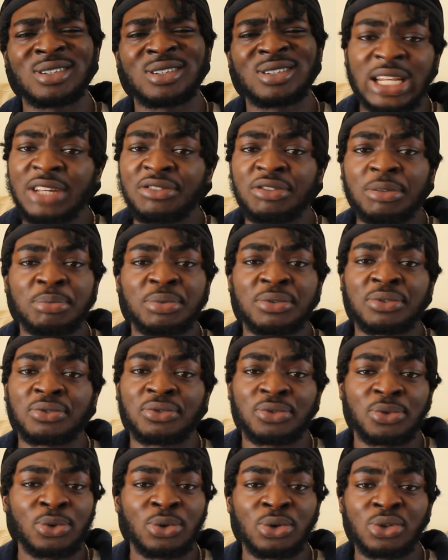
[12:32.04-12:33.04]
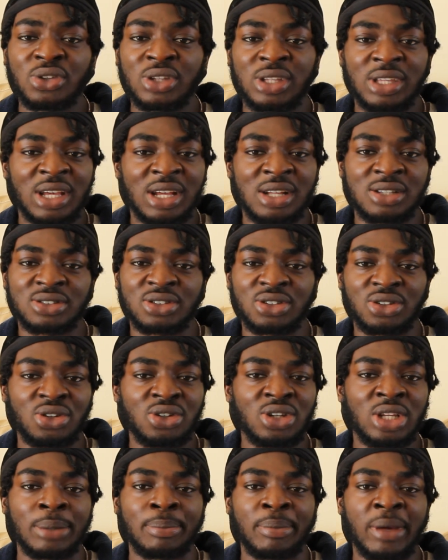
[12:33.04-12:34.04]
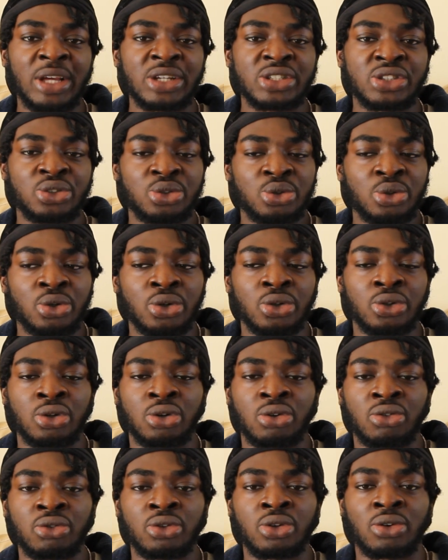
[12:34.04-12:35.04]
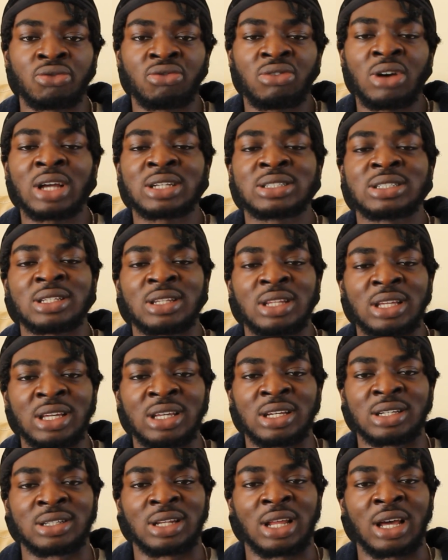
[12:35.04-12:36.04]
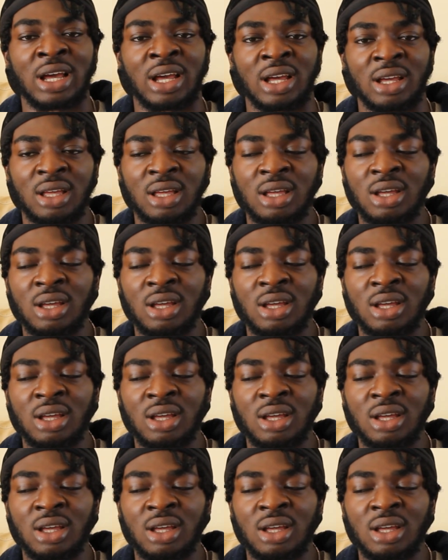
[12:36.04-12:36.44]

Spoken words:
And even before you get to uni, make sure you're vaccinated, like